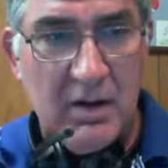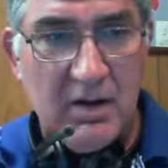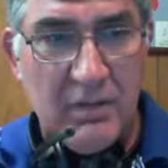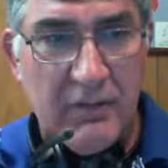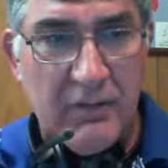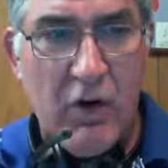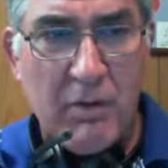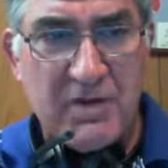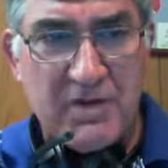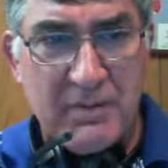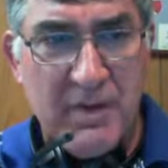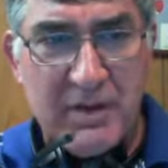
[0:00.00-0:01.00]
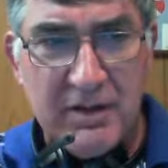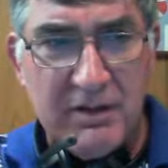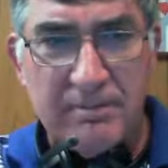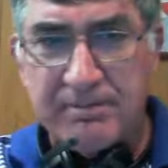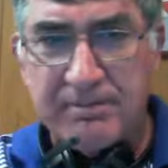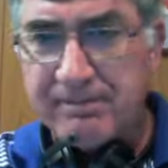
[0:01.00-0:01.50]
The performance method
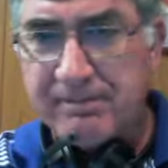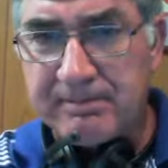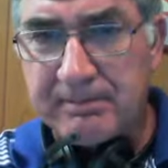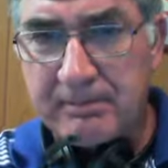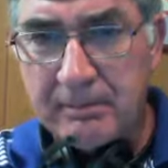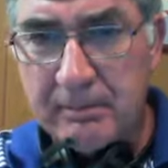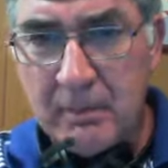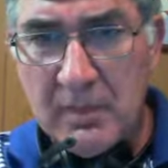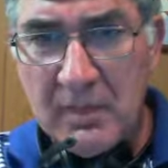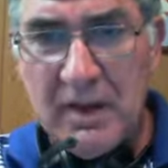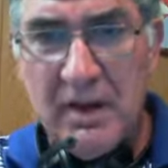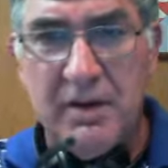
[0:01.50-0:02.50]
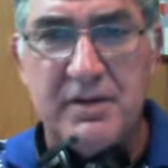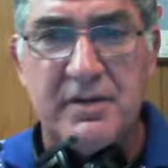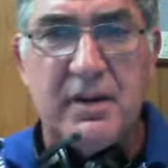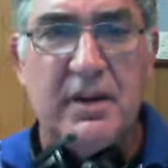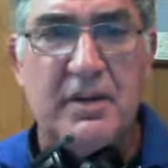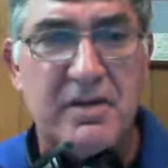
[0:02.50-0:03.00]
is
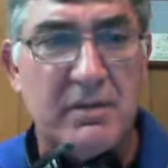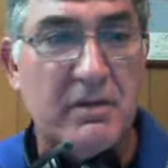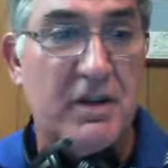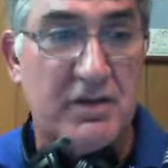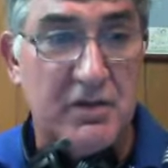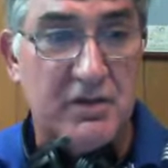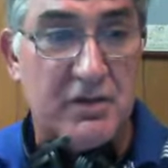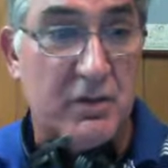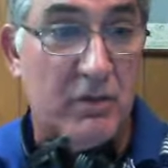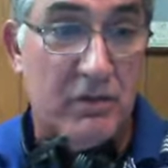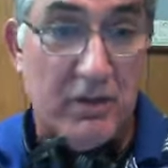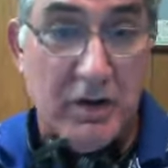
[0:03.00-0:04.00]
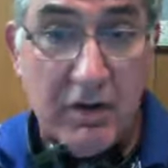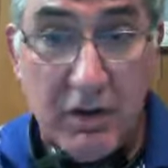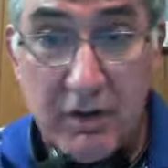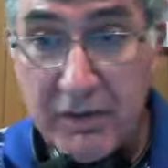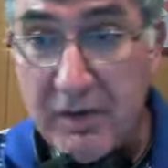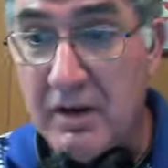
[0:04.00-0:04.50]
something that's used very
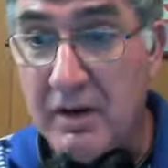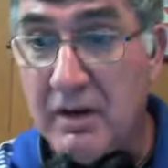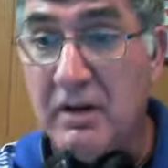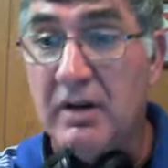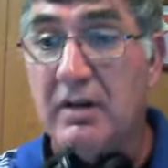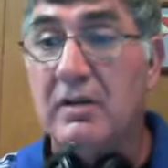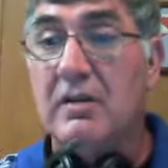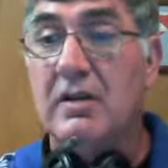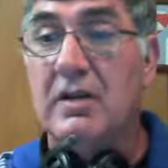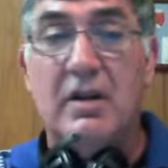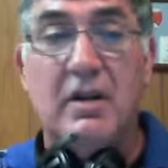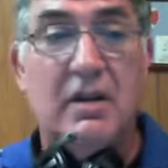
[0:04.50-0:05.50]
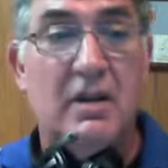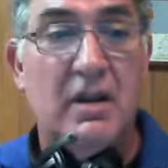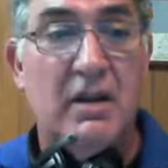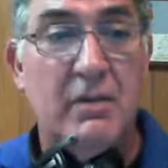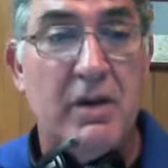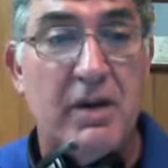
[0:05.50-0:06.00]
often
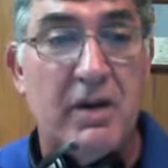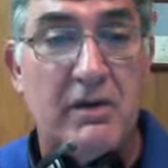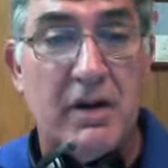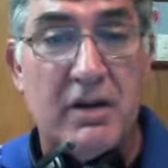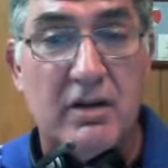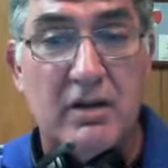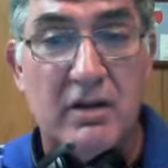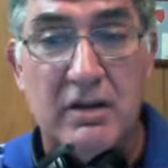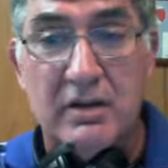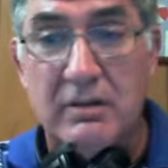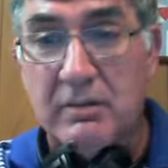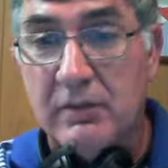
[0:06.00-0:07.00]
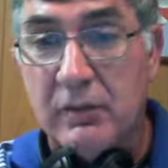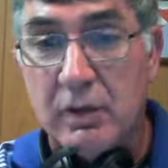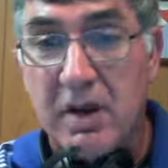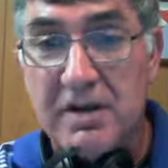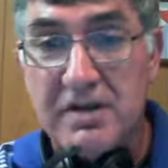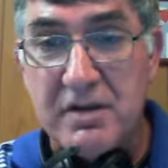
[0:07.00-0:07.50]
in many of our
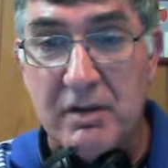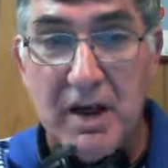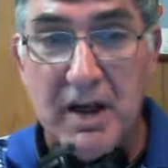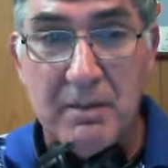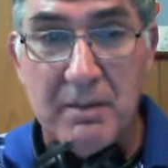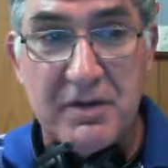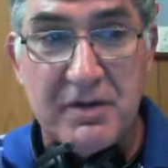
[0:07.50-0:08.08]
vocational labs.